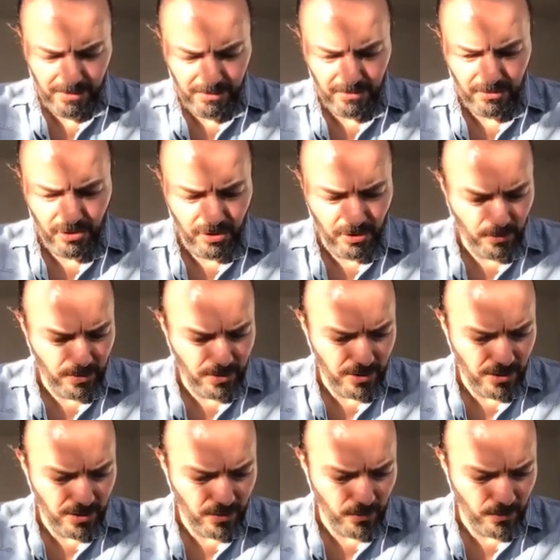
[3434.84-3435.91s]
to show you
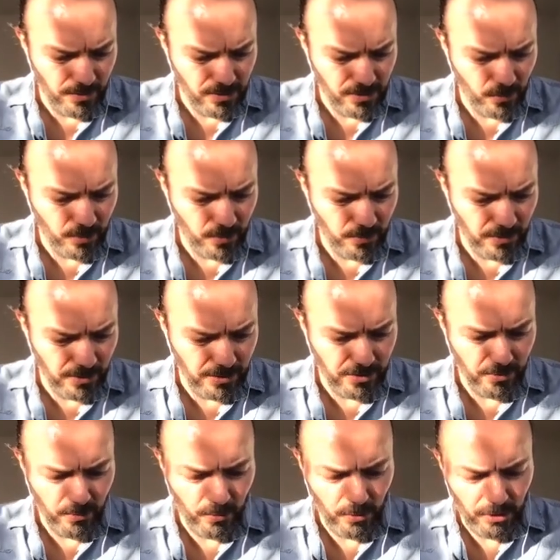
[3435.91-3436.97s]
how this would be
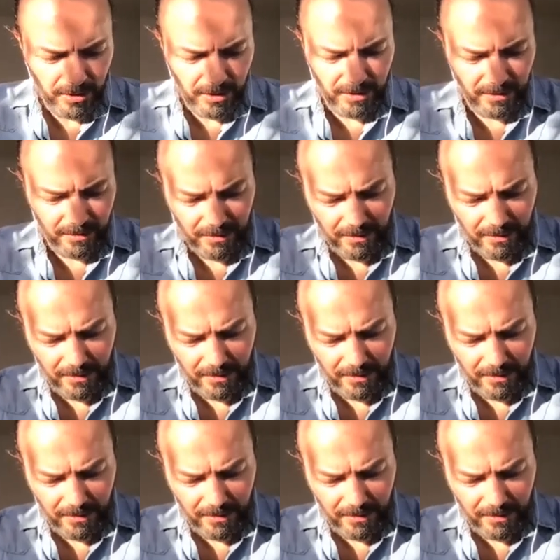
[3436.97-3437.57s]
working